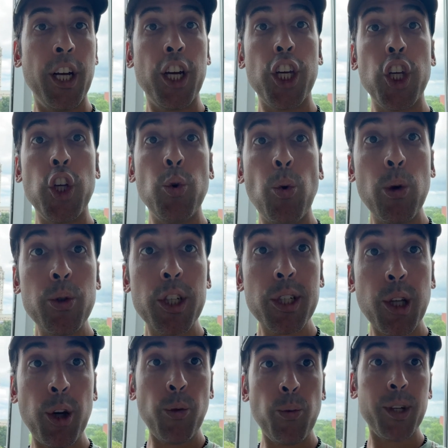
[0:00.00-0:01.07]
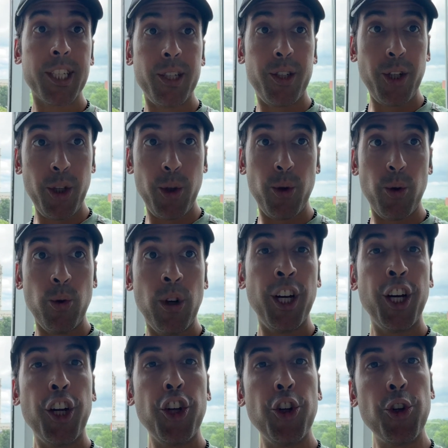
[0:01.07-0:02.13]
You won't just learn what to do,
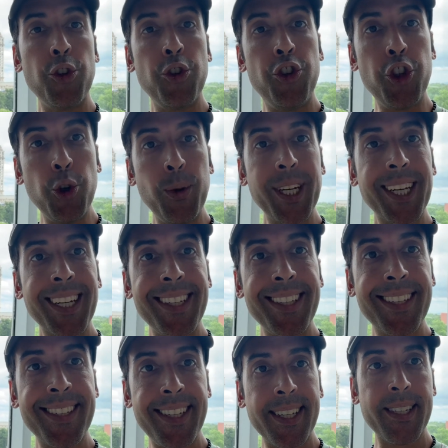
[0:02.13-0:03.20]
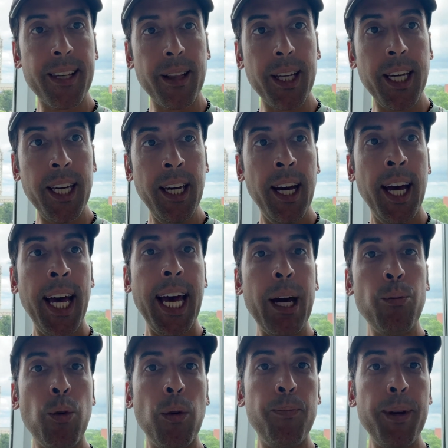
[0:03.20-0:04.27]
you'll do it consistently,
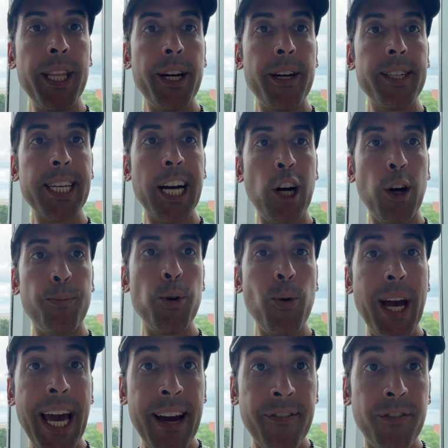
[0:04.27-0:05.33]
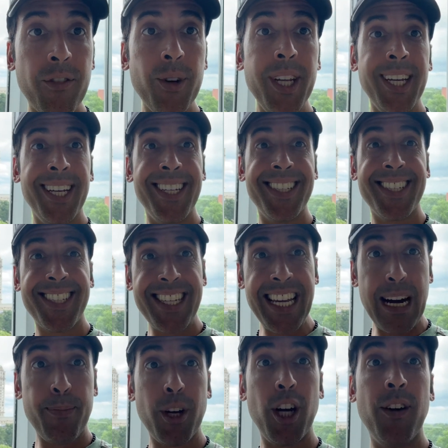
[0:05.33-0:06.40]
and we'll be there to help you every
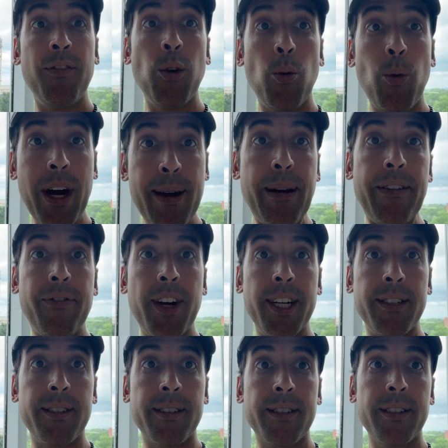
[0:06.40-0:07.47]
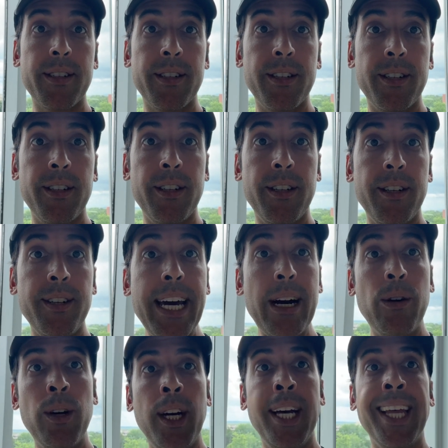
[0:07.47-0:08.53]
step of the way, my friends. Now,
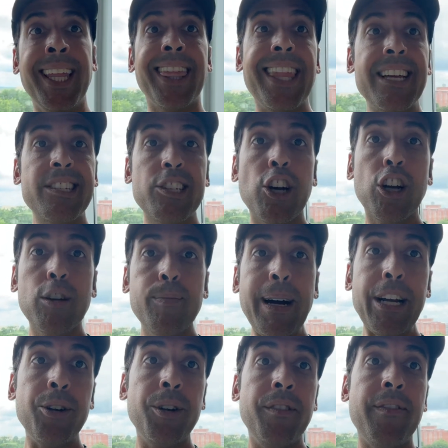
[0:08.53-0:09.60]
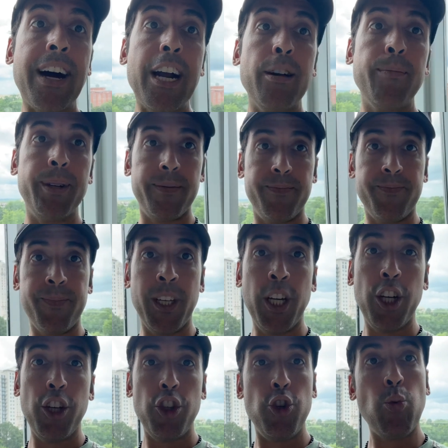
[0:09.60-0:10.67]
let's talk about your environment.
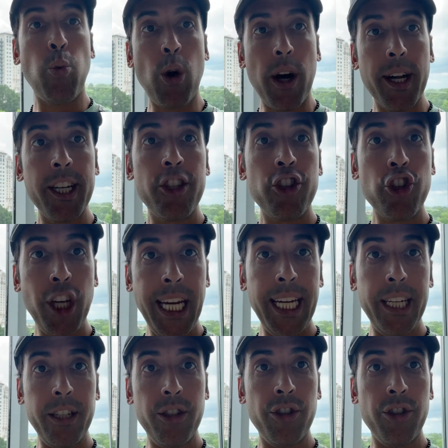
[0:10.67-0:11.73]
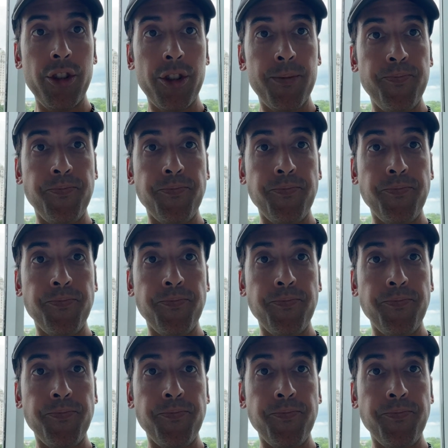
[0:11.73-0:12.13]
You want to change.